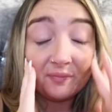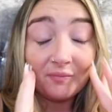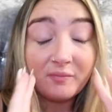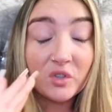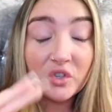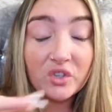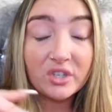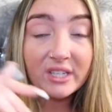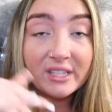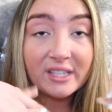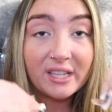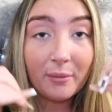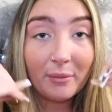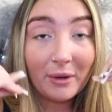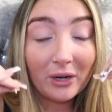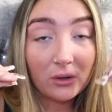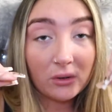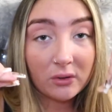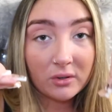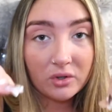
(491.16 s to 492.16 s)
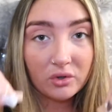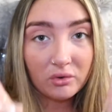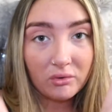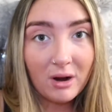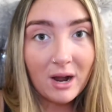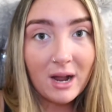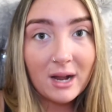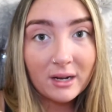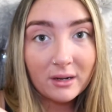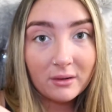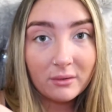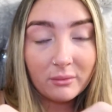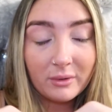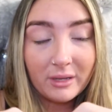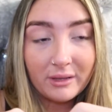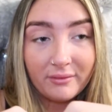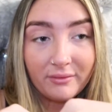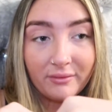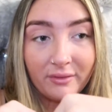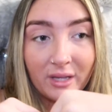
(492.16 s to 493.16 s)
Just need to get back on track
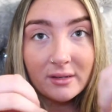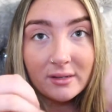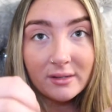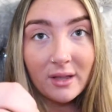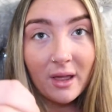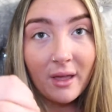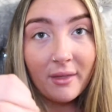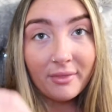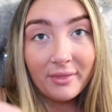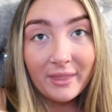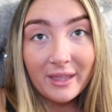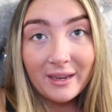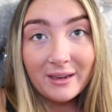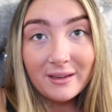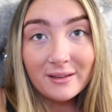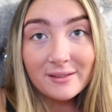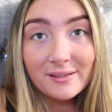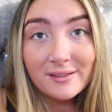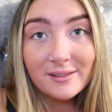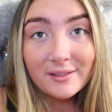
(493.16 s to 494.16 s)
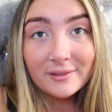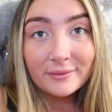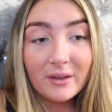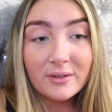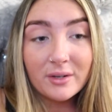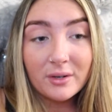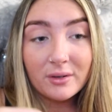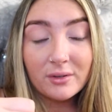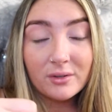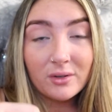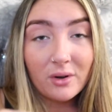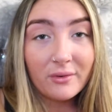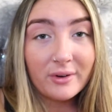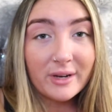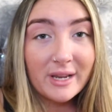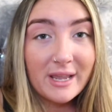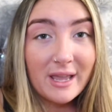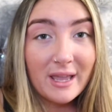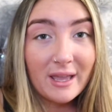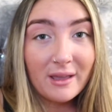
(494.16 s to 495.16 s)
with certain things. So
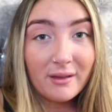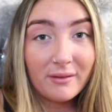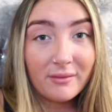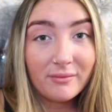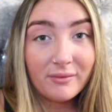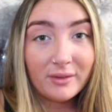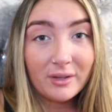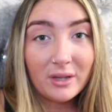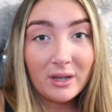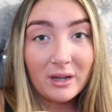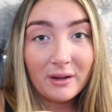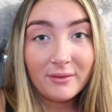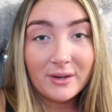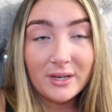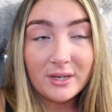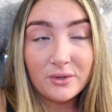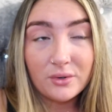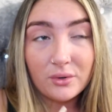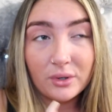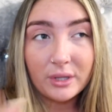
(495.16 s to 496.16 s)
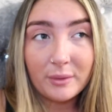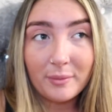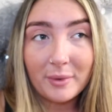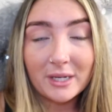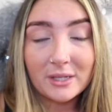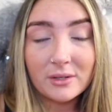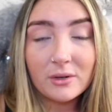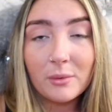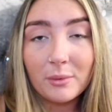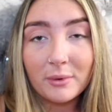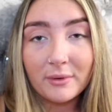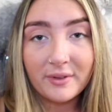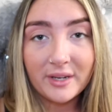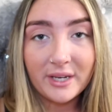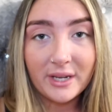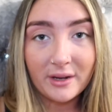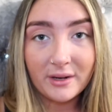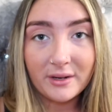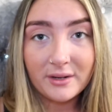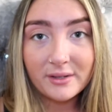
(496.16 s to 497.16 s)
sorry if you haven't enjoyed the past couple of
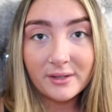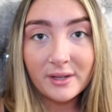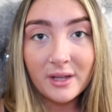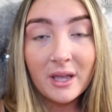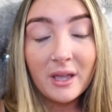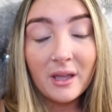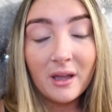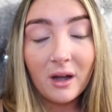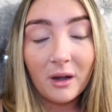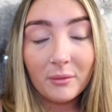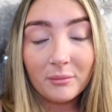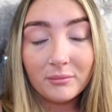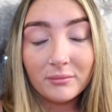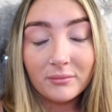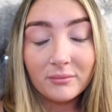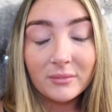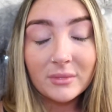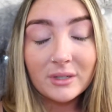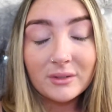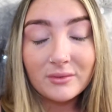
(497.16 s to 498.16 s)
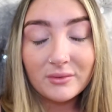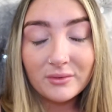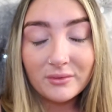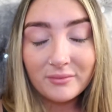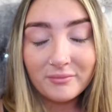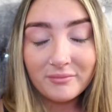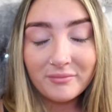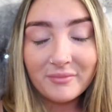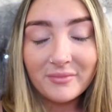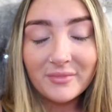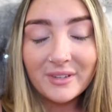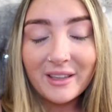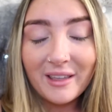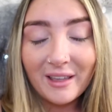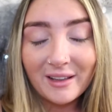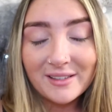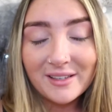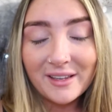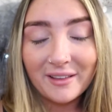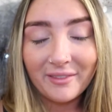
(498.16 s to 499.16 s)
videos. I'm
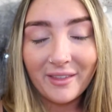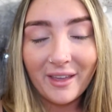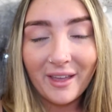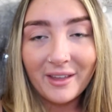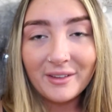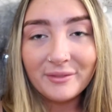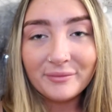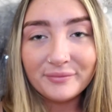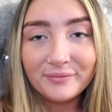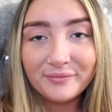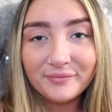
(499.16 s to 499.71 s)
getting there.